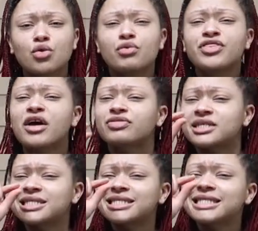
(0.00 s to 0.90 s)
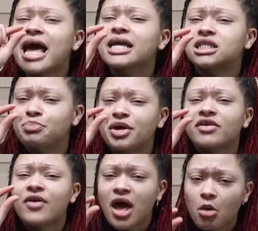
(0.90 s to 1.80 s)
without the slight bit
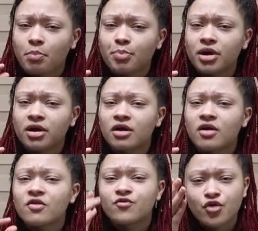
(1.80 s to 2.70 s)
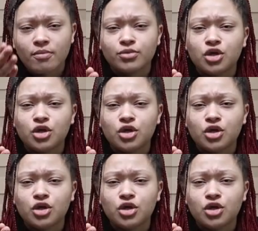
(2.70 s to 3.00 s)
of help from